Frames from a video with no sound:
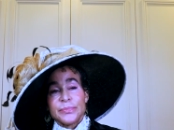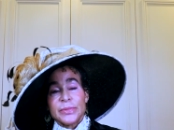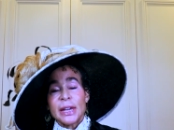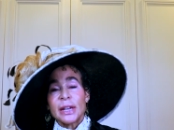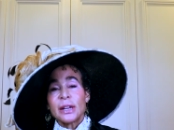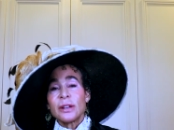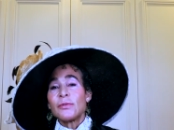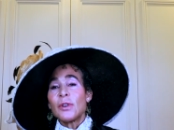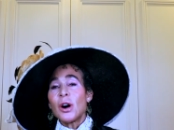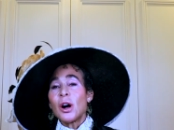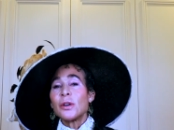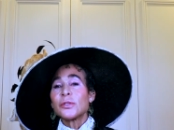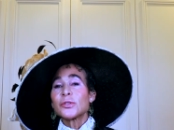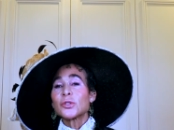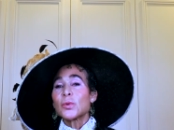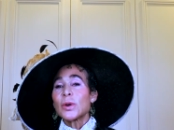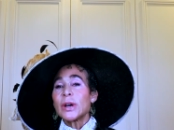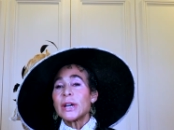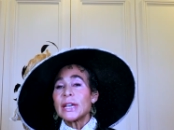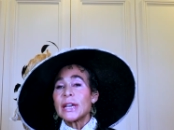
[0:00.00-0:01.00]
It
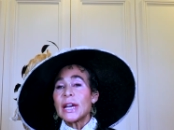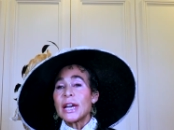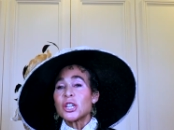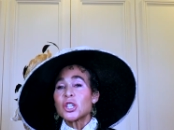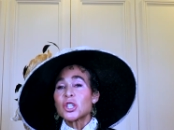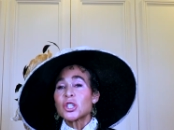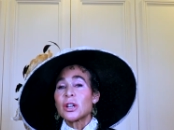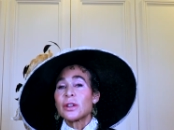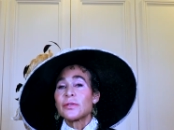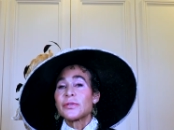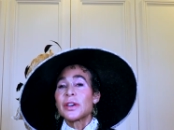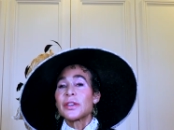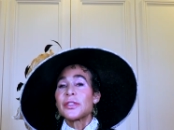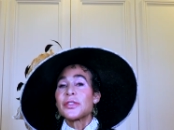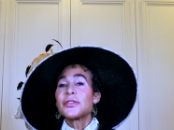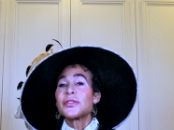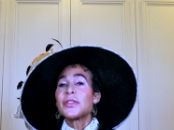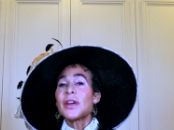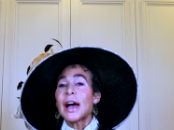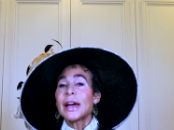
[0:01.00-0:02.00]
involves radiation of the
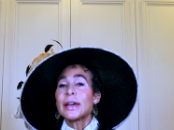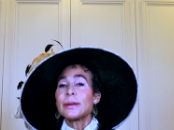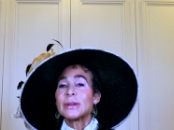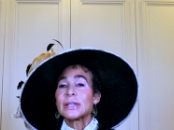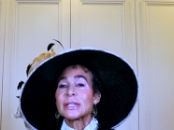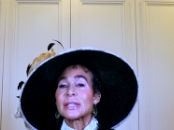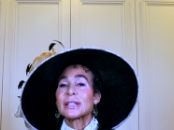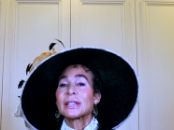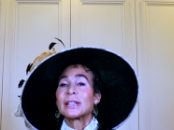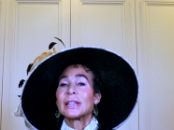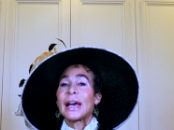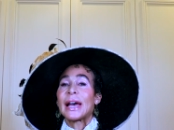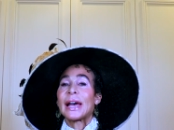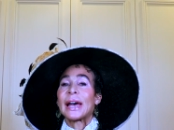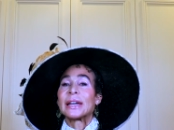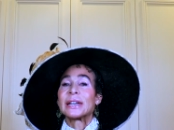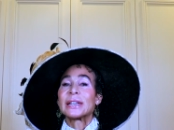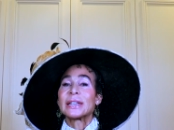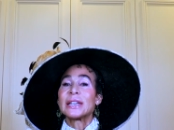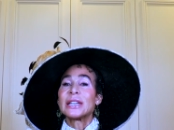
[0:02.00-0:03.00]
thymus
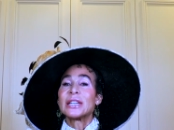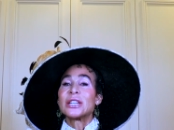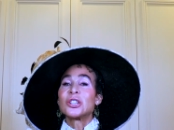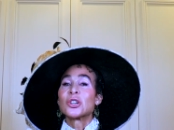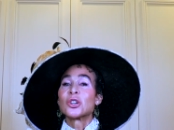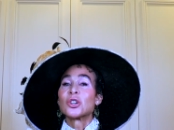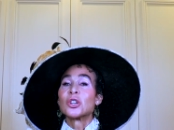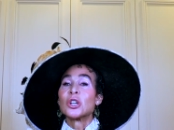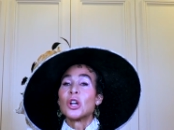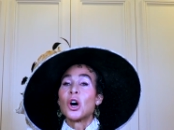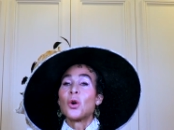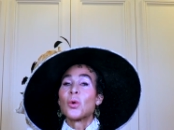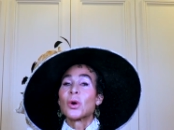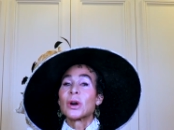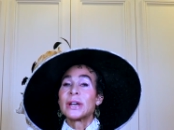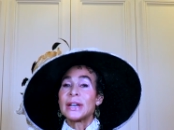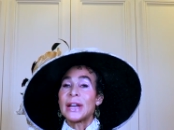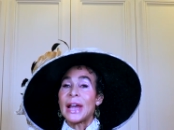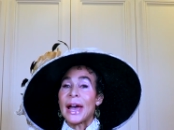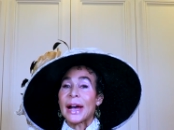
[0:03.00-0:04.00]
gland in your
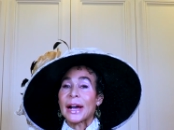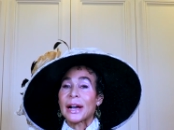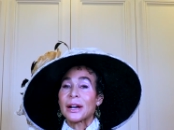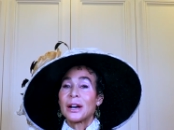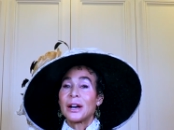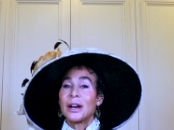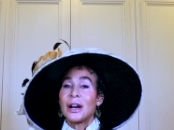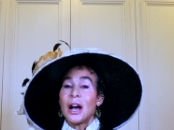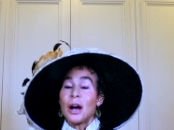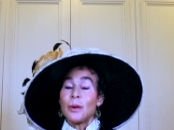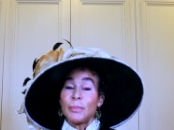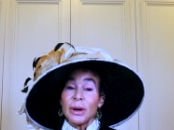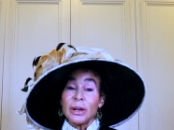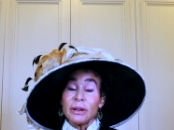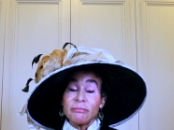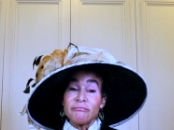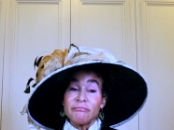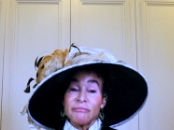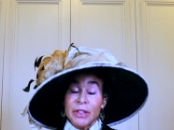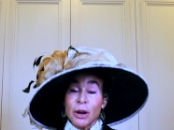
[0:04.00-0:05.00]
lower neck,
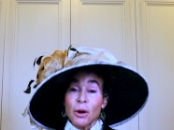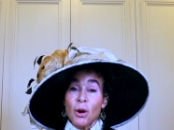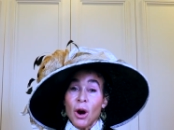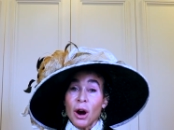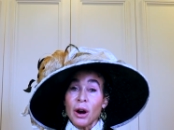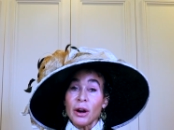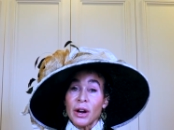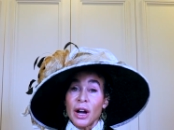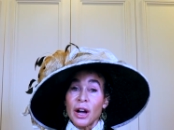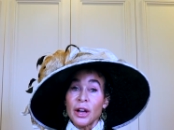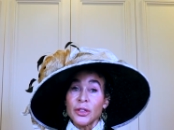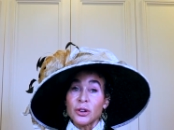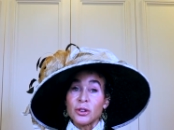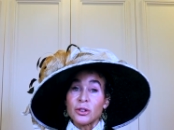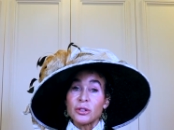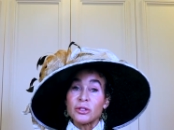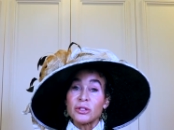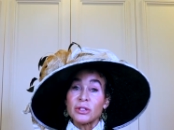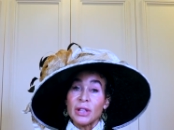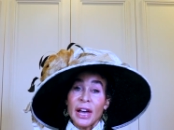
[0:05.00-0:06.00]
but there are
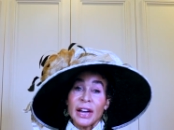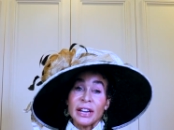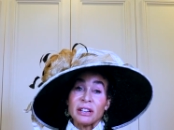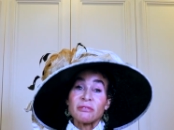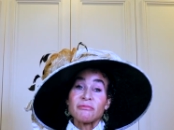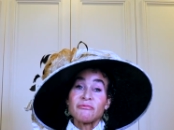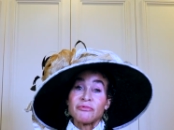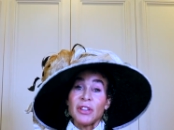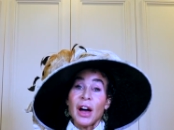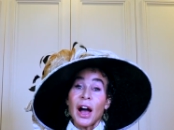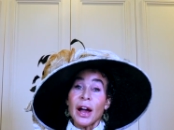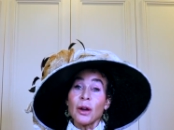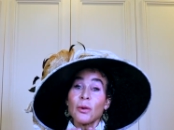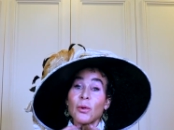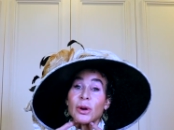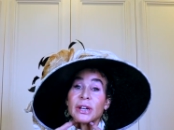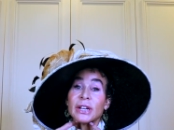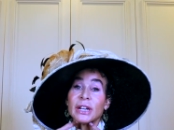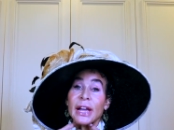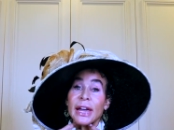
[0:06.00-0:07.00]
others like
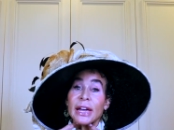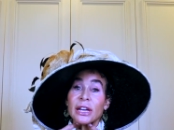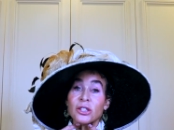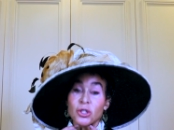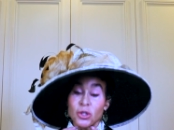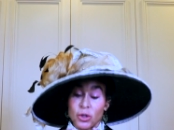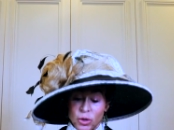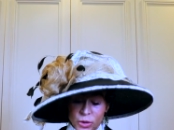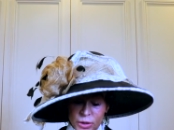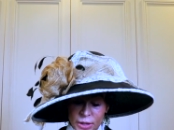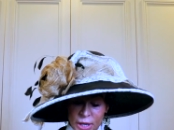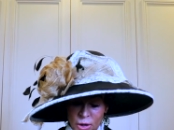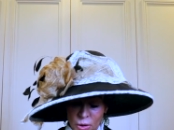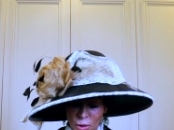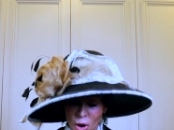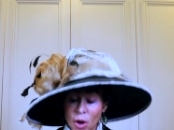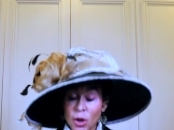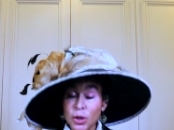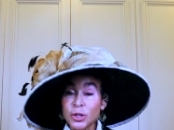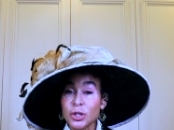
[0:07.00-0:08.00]
thyroid cancers that
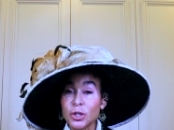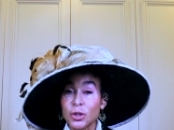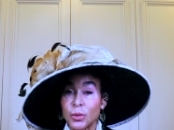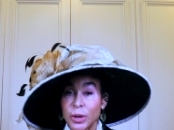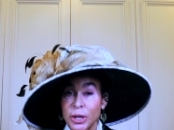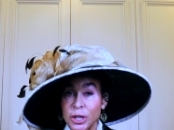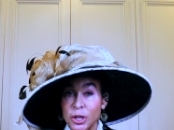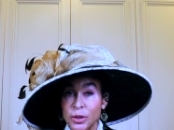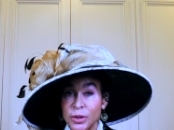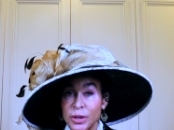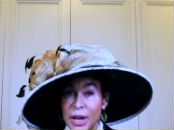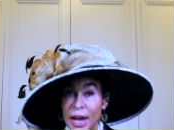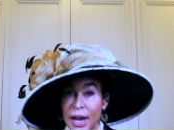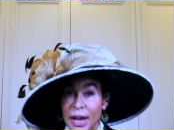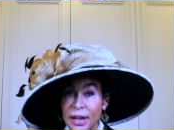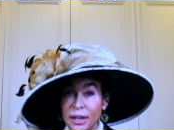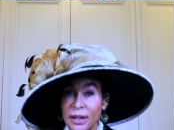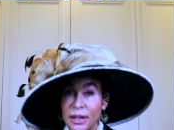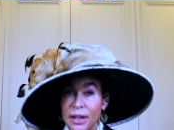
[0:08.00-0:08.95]
are also in your neck.